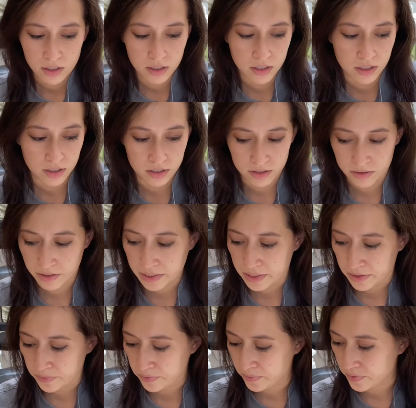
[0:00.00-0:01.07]

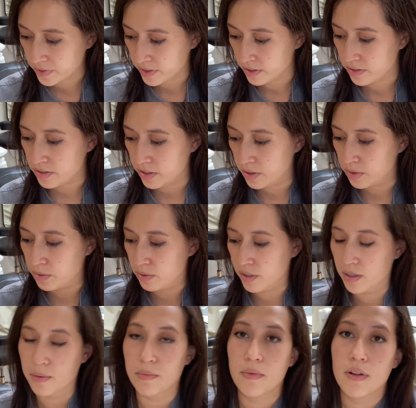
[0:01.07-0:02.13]
Alrighty,
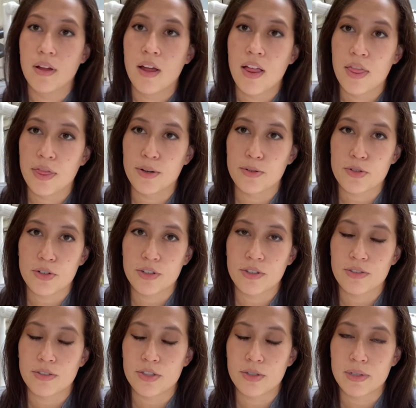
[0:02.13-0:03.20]
so those
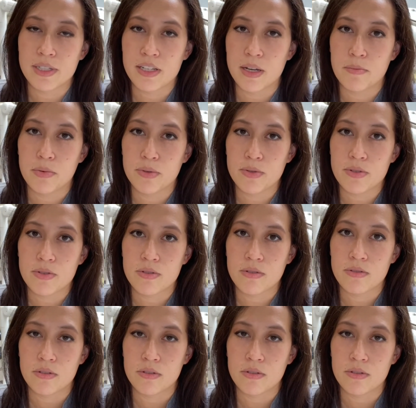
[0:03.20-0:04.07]
are 2 examples,